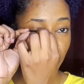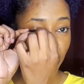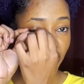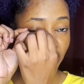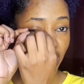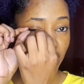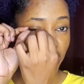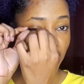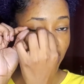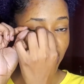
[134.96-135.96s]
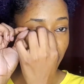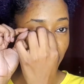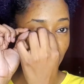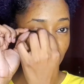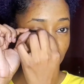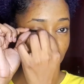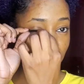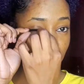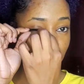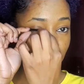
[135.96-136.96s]
If not, you snip the
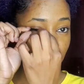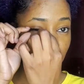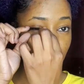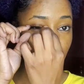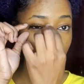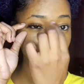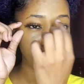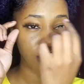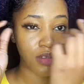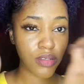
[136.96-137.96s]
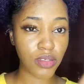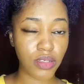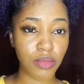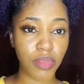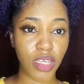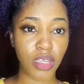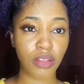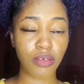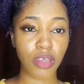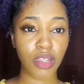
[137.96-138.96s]
ends. So to me,
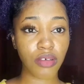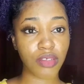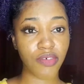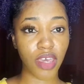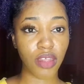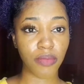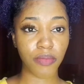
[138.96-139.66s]
it looks fine.